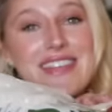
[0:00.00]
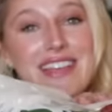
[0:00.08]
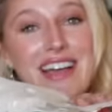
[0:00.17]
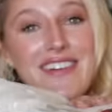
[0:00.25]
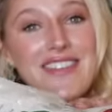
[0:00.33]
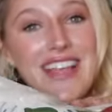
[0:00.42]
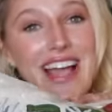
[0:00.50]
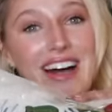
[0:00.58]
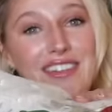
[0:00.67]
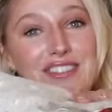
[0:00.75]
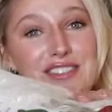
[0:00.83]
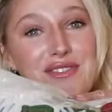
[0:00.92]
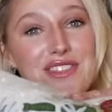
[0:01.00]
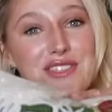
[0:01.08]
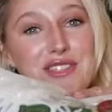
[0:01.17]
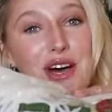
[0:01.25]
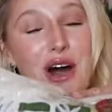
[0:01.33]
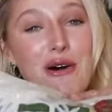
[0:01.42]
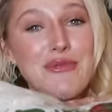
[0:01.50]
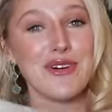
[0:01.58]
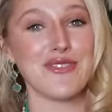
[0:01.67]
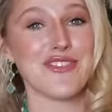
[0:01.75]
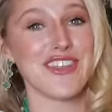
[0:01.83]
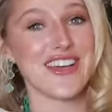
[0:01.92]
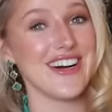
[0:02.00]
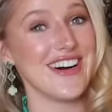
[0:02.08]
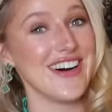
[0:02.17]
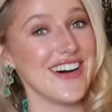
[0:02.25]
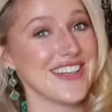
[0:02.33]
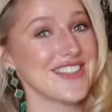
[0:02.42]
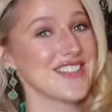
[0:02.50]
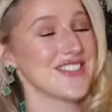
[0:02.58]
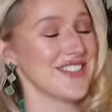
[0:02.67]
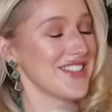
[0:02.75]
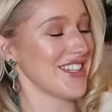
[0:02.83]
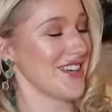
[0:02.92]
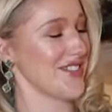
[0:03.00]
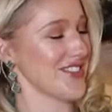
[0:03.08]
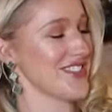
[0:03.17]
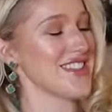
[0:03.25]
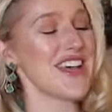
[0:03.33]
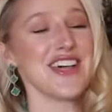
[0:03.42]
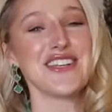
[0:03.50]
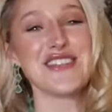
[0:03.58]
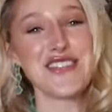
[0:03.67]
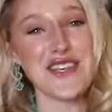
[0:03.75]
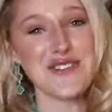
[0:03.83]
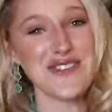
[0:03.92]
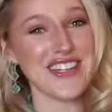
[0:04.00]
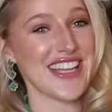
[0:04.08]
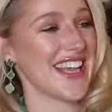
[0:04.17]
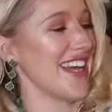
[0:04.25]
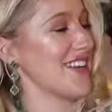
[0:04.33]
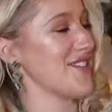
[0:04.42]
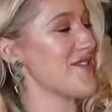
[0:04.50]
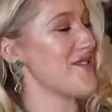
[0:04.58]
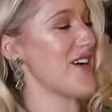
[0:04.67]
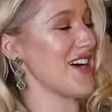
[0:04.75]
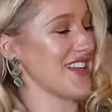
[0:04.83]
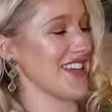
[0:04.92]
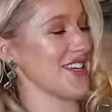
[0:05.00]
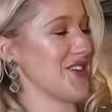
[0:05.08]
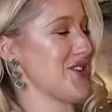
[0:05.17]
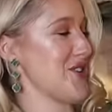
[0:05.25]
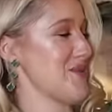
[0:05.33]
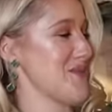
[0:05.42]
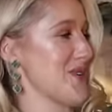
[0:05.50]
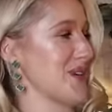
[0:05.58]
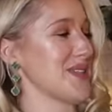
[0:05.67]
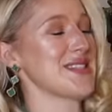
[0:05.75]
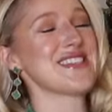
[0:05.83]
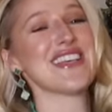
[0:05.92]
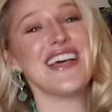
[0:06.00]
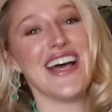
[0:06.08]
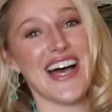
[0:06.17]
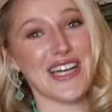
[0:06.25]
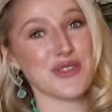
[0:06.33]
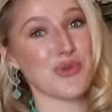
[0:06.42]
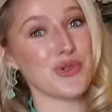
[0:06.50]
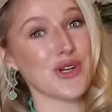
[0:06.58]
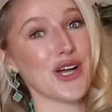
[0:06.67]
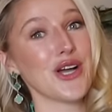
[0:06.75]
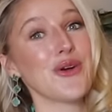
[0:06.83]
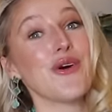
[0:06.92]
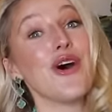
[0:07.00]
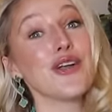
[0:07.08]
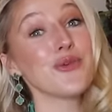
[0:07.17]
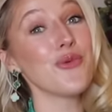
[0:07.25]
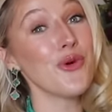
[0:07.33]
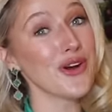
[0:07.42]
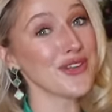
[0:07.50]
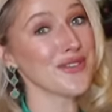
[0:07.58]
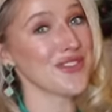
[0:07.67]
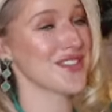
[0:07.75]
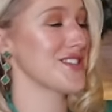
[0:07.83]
are coming out of the top of the car. I just thought that it was so funny and fun and humorous and will go on one of the